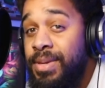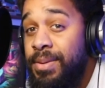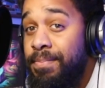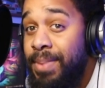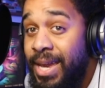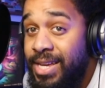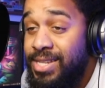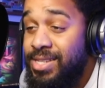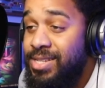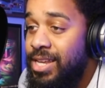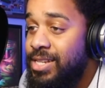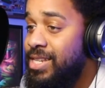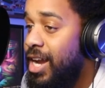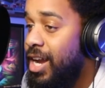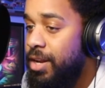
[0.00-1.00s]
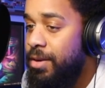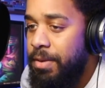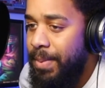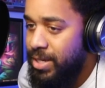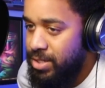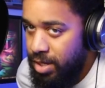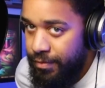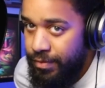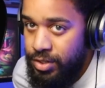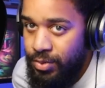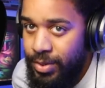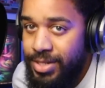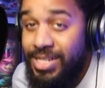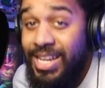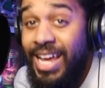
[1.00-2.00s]
be based. It's not gonna be based off of
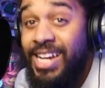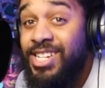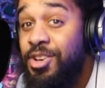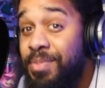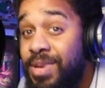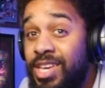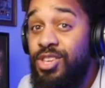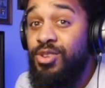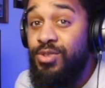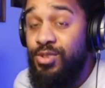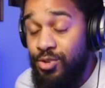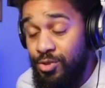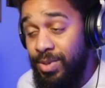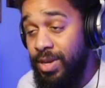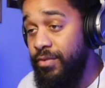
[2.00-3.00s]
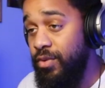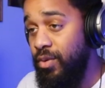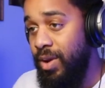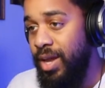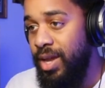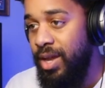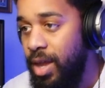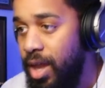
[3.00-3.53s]
Twitch. It's actually gonna be a YouTube giveaway.